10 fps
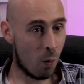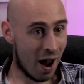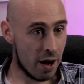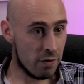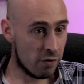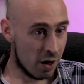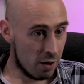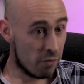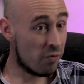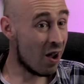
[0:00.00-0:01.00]
wave
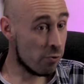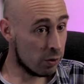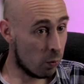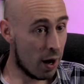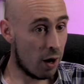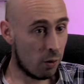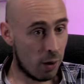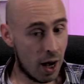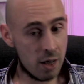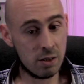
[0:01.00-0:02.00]
very
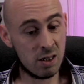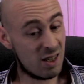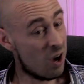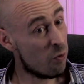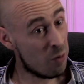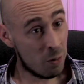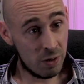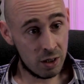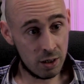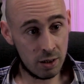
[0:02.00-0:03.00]
well as a
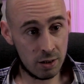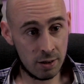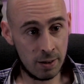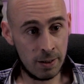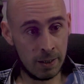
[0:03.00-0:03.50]
self-publicist.